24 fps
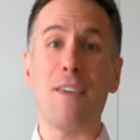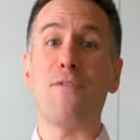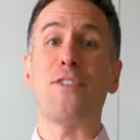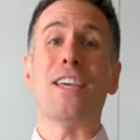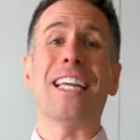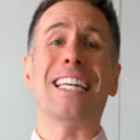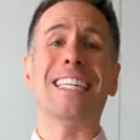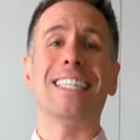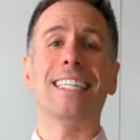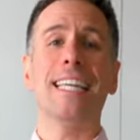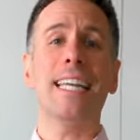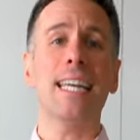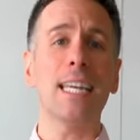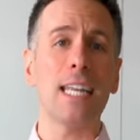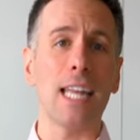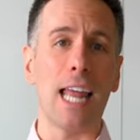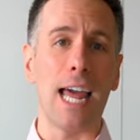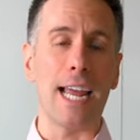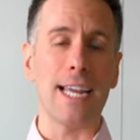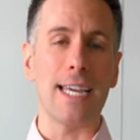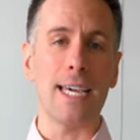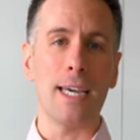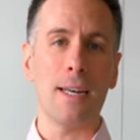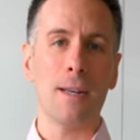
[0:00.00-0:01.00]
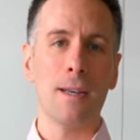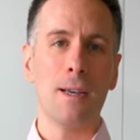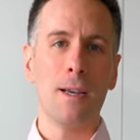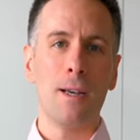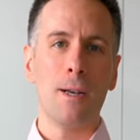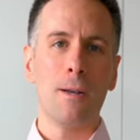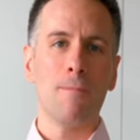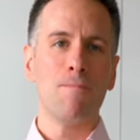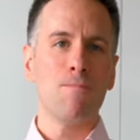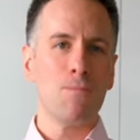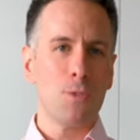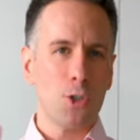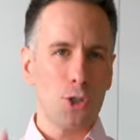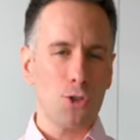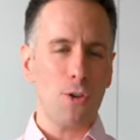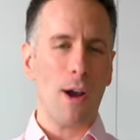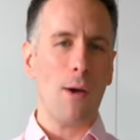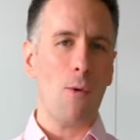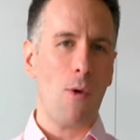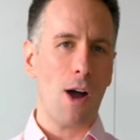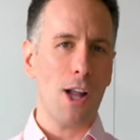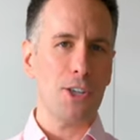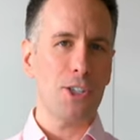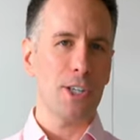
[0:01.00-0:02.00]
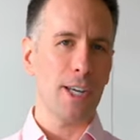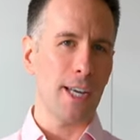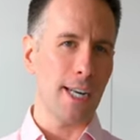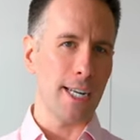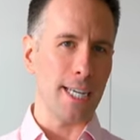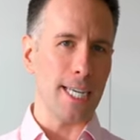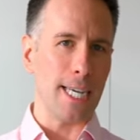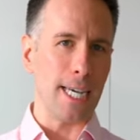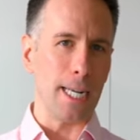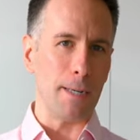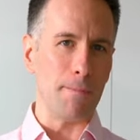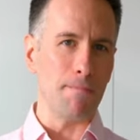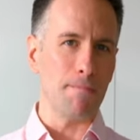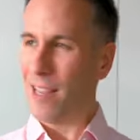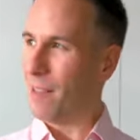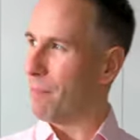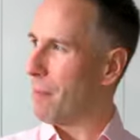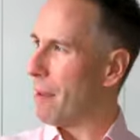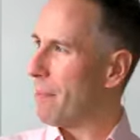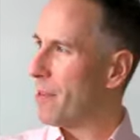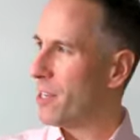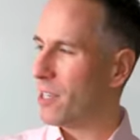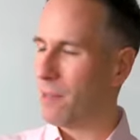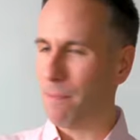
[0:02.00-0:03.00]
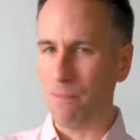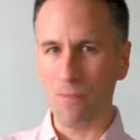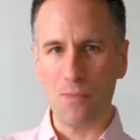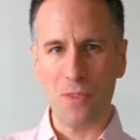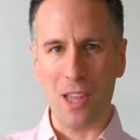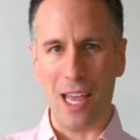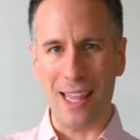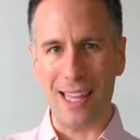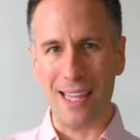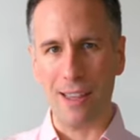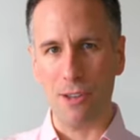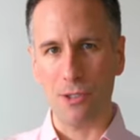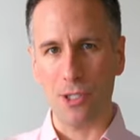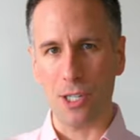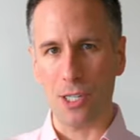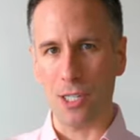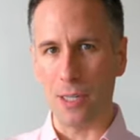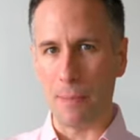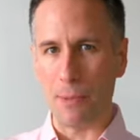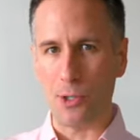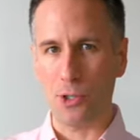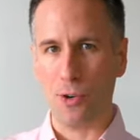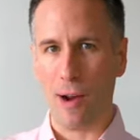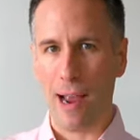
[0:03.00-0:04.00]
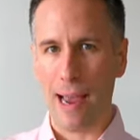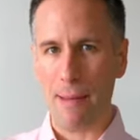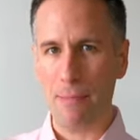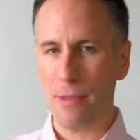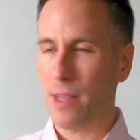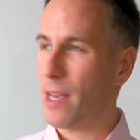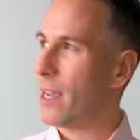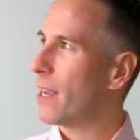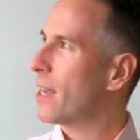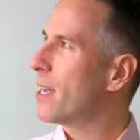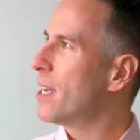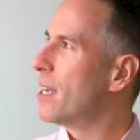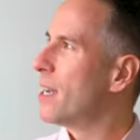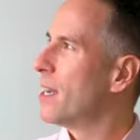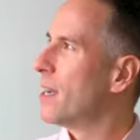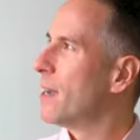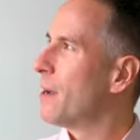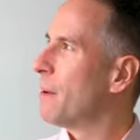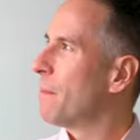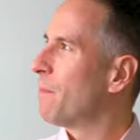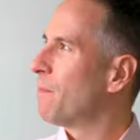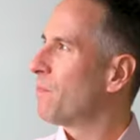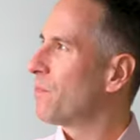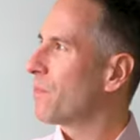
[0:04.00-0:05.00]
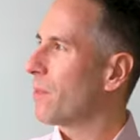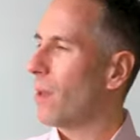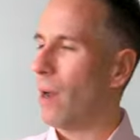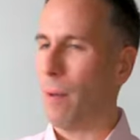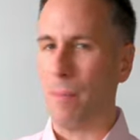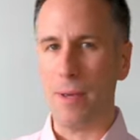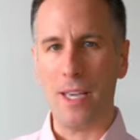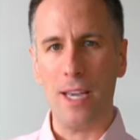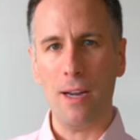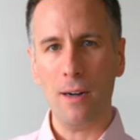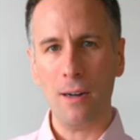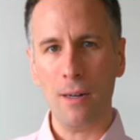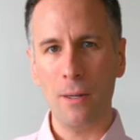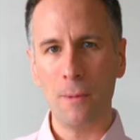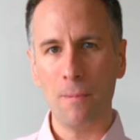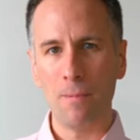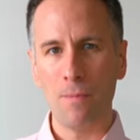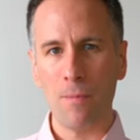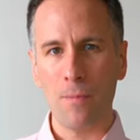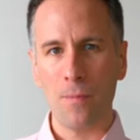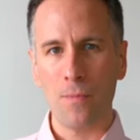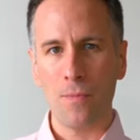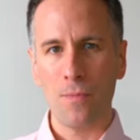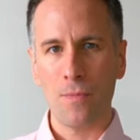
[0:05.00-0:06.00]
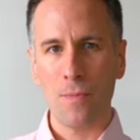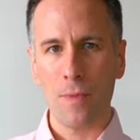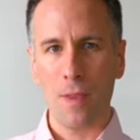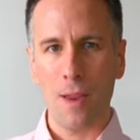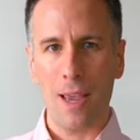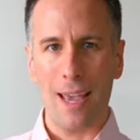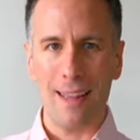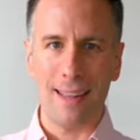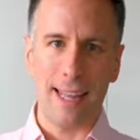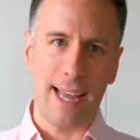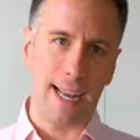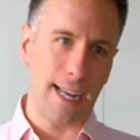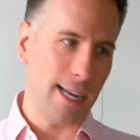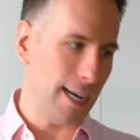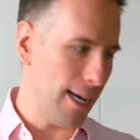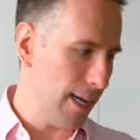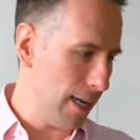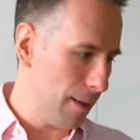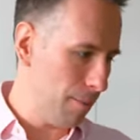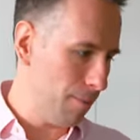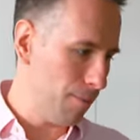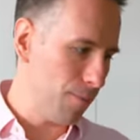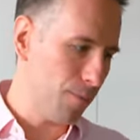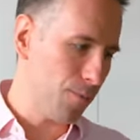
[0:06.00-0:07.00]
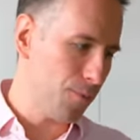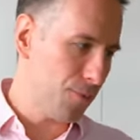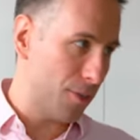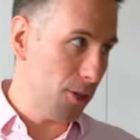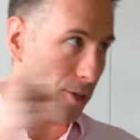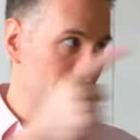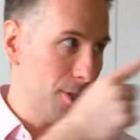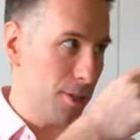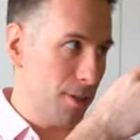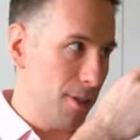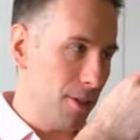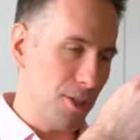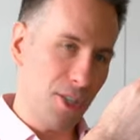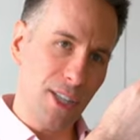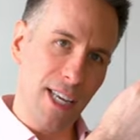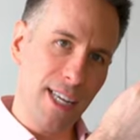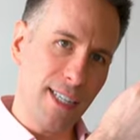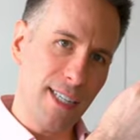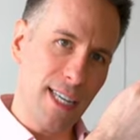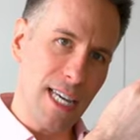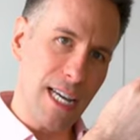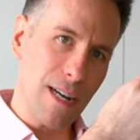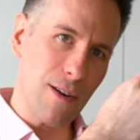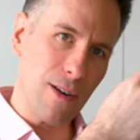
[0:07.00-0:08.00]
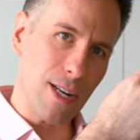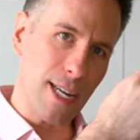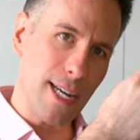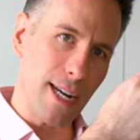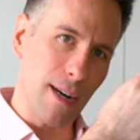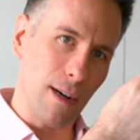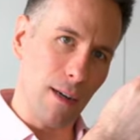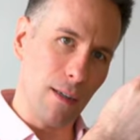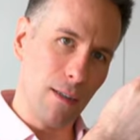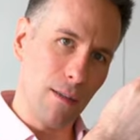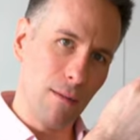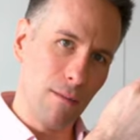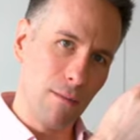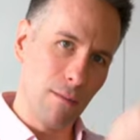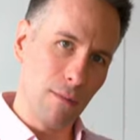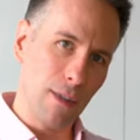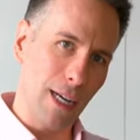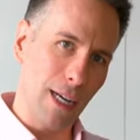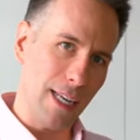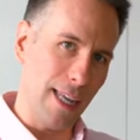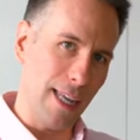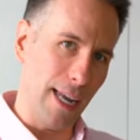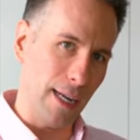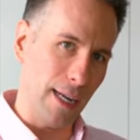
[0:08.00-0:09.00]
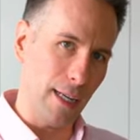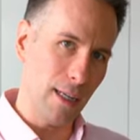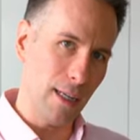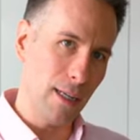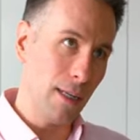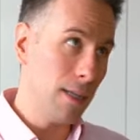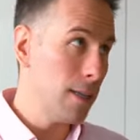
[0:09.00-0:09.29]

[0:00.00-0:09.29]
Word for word: If you didn't like it, try watching it again. Maybe, I think there's a subscribe thing up here and like a, uh, there's, there's things here and here, I think.